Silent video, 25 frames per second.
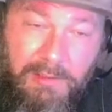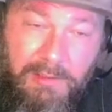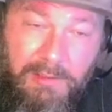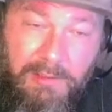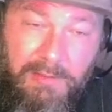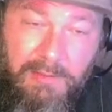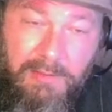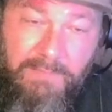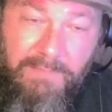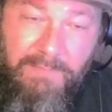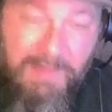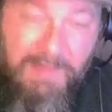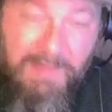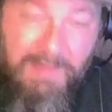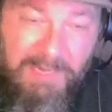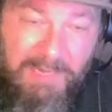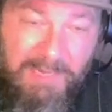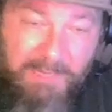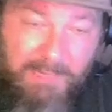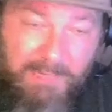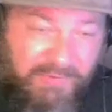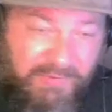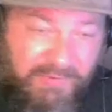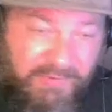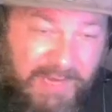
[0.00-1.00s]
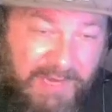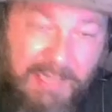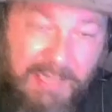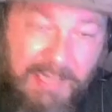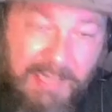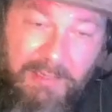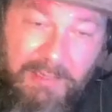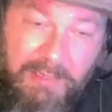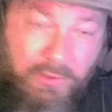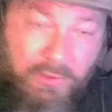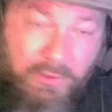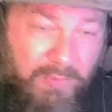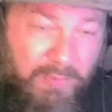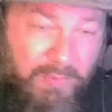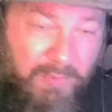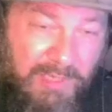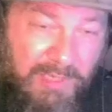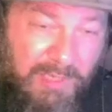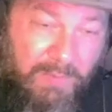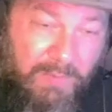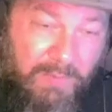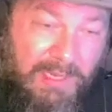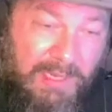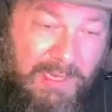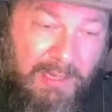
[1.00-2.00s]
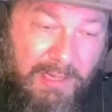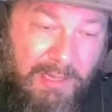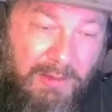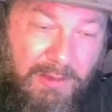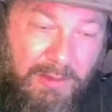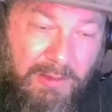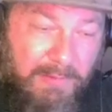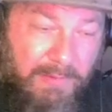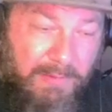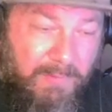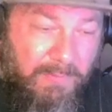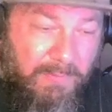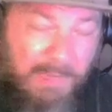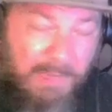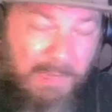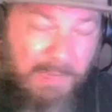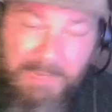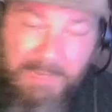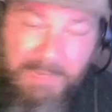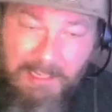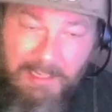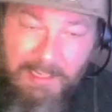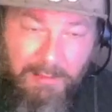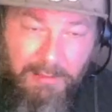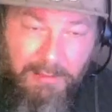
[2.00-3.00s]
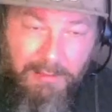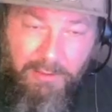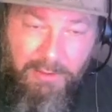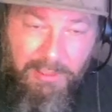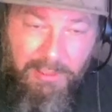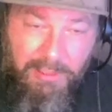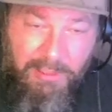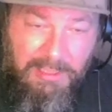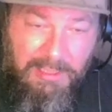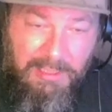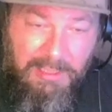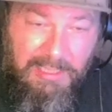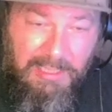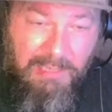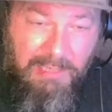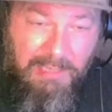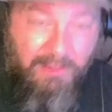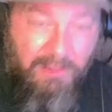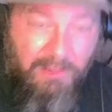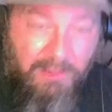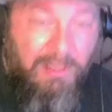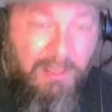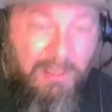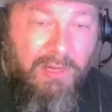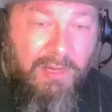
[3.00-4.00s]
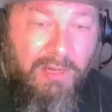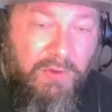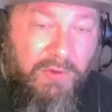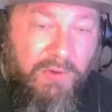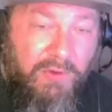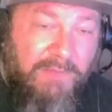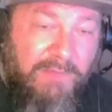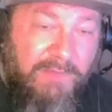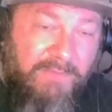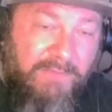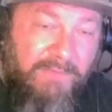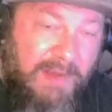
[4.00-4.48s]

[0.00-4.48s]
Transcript: they make a mistake, you play well, maybe get a little lucky here, you can find a